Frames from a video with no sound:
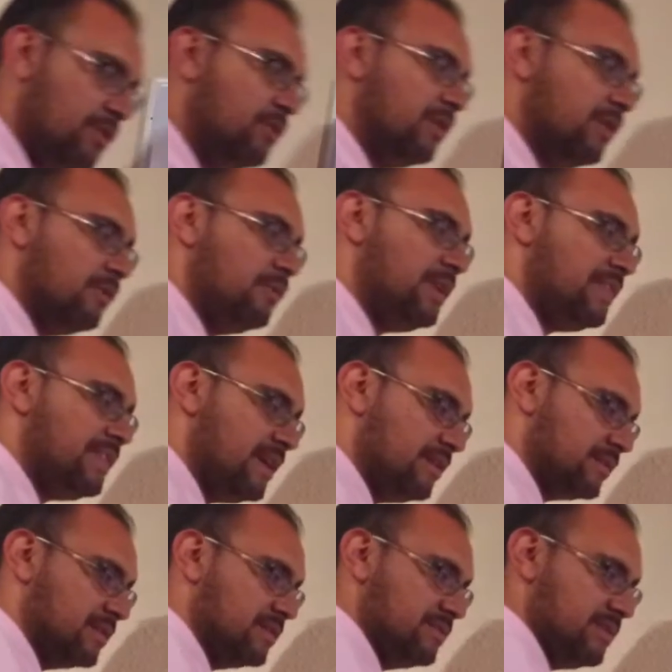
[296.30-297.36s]
or
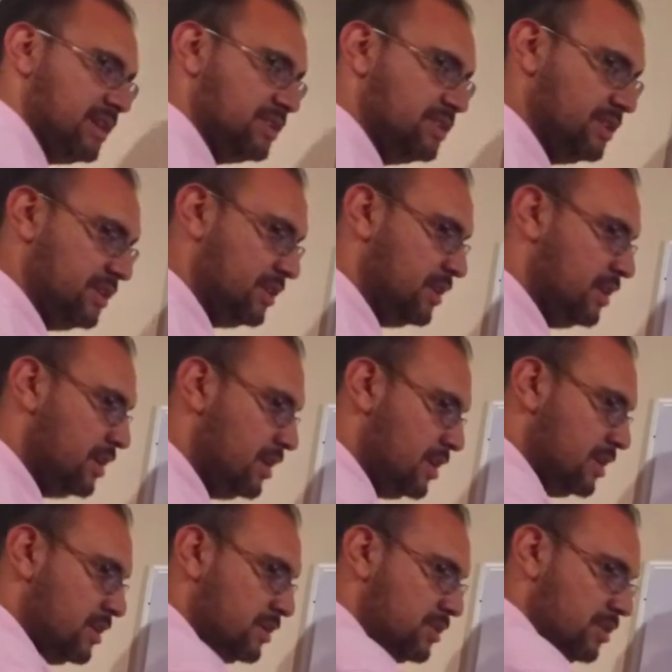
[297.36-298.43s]
without contraction.
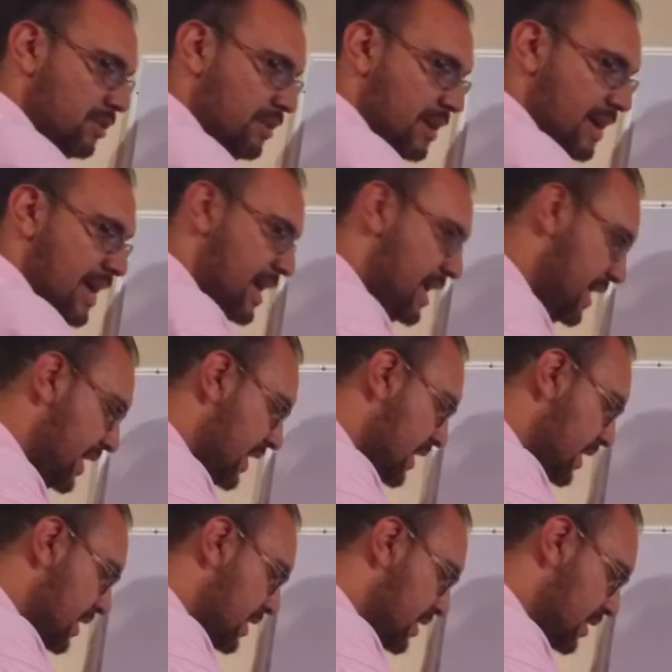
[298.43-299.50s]
So I